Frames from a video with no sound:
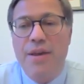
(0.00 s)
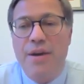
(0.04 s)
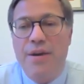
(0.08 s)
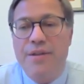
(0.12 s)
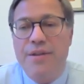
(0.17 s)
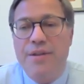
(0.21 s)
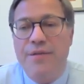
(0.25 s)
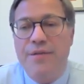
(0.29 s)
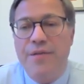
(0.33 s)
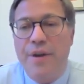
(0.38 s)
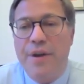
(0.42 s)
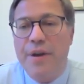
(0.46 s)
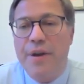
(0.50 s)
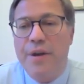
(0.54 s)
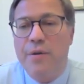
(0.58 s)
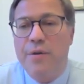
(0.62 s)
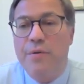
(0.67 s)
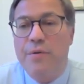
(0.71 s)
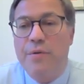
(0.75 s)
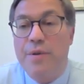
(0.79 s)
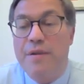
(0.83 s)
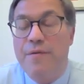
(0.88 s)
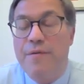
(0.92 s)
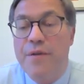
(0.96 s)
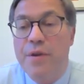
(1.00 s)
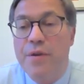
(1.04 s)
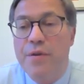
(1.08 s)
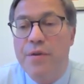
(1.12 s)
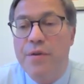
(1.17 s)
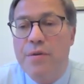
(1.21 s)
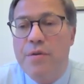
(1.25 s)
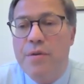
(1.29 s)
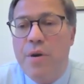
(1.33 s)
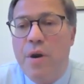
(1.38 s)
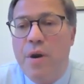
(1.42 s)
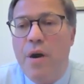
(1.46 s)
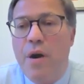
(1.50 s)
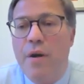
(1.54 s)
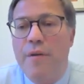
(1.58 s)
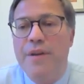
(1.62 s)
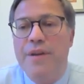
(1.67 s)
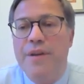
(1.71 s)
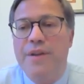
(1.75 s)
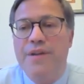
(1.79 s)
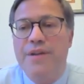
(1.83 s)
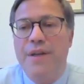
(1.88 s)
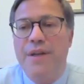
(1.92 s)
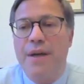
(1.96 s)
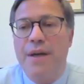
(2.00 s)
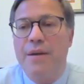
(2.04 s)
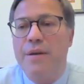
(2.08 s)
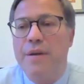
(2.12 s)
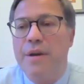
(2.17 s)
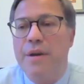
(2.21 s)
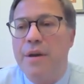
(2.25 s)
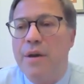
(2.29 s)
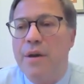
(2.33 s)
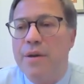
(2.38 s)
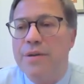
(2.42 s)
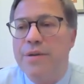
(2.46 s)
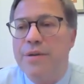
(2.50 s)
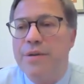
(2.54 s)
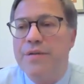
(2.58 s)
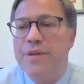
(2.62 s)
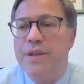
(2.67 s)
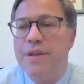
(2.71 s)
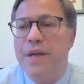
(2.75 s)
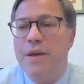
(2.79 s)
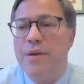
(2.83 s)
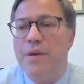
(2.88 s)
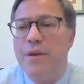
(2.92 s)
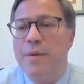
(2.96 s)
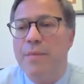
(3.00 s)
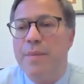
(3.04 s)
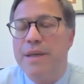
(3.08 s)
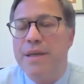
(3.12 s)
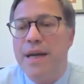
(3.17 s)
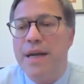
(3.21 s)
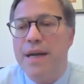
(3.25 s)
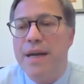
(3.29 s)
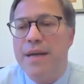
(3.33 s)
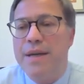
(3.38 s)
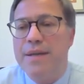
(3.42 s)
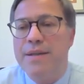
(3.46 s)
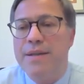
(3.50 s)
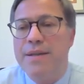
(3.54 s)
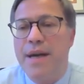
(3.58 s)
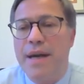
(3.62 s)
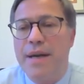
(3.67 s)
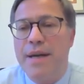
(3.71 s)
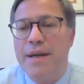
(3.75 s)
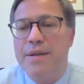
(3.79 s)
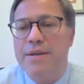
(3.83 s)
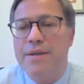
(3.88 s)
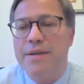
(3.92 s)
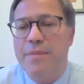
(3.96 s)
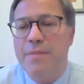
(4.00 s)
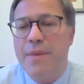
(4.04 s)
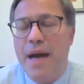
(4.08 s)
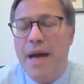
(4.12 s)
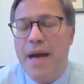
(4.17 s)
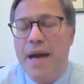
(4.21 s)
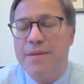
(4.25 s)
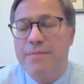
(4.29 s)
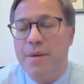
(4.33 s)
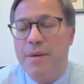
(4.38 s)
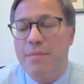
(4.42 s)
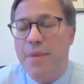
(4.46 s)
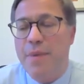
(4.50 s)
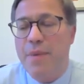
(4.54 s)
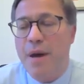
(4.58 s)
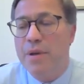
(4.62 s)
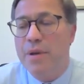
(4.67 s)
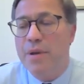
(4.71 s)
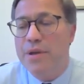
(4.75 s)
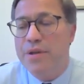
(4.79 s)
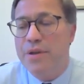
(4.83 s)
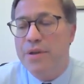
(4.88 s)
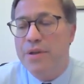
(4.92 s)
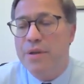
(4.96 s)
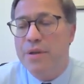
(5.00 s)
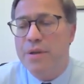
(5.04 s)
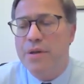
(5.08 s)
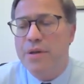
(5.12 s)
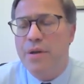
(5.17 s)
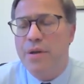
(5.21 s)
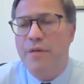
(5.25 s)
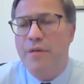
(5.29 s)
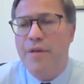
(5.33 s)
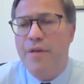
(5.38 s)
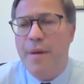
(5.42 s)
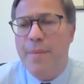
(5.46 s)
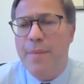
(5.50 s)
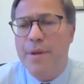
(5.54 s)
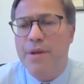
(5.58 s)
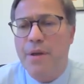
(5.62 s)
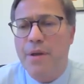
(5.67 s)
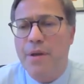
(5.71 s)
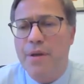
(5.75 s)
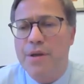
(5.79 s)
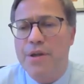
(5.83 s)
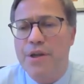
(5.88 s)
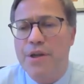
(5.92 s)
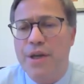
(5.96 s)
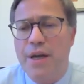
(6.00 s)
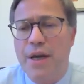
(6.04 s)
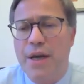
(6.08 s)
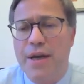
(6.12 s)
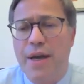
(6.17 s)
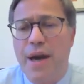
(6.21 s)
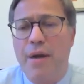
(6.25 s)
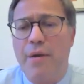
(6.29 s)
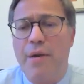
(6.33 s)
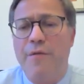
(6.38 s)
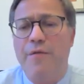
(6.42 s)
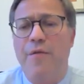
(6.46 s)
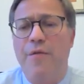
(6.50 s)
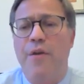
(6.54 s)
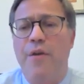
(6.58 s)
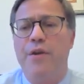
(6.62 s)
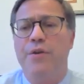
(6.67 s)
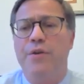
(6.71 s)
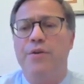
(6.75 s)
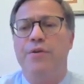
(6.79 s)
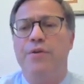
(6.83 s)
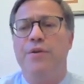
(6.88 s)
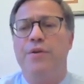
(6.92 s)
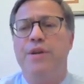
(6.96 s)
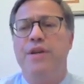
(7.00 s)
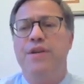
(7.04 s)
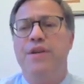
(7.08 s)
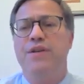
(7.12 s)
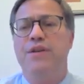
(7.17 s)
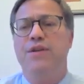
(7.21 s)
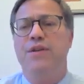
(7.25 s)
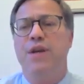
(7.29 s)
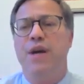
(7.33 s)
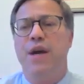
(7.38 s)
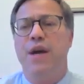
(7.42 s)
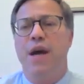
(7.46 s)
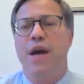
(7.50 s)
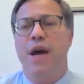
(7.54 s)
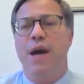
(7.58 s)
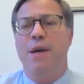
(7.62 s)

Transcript: There's a very good review of the secondary cause of steatopatitis that has been published in the Journal of Hepatology, and I refer you to this